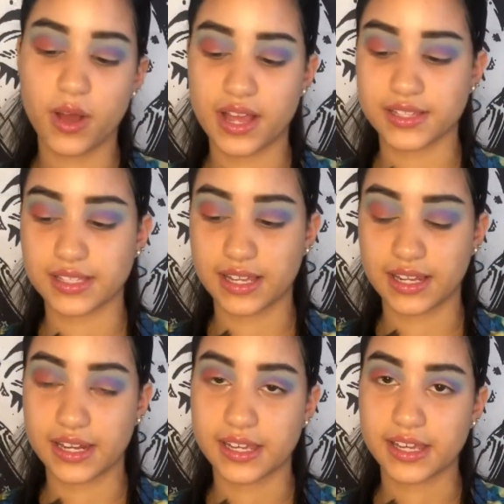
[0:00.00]
I see a
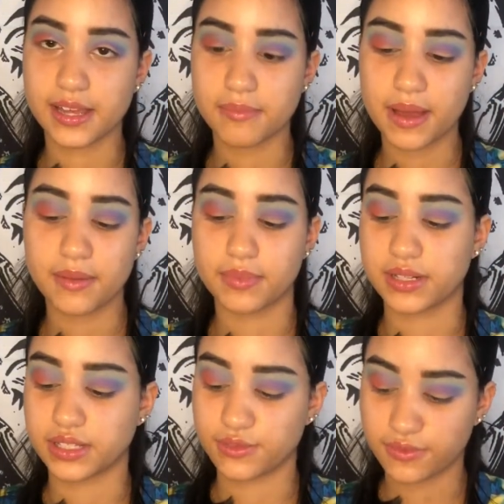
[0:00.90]
lot of kickback, but
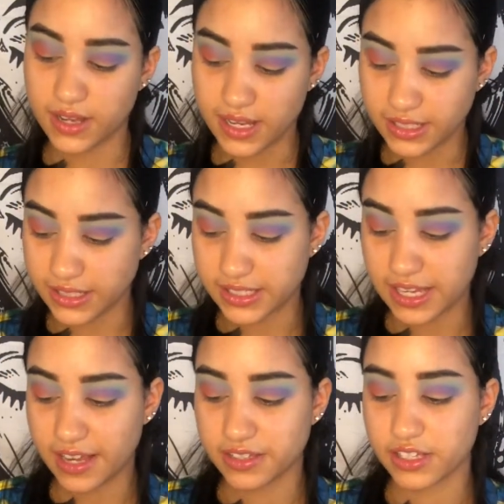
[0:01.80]
it's fine. These
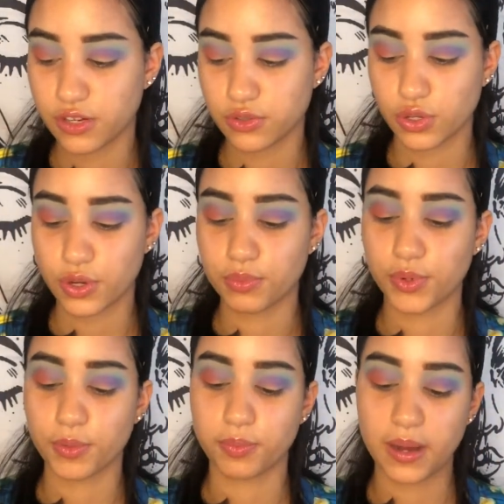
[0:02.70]
eyeshadows are
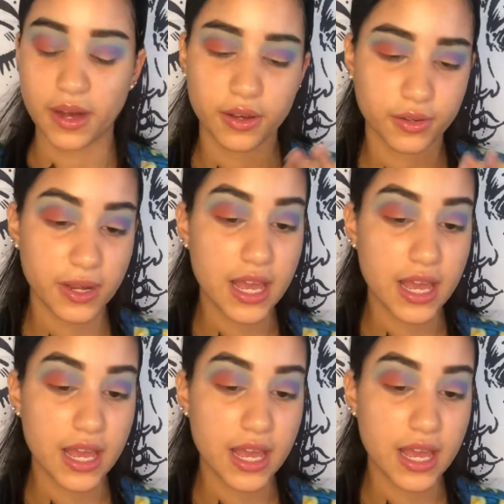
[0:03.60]
more powder.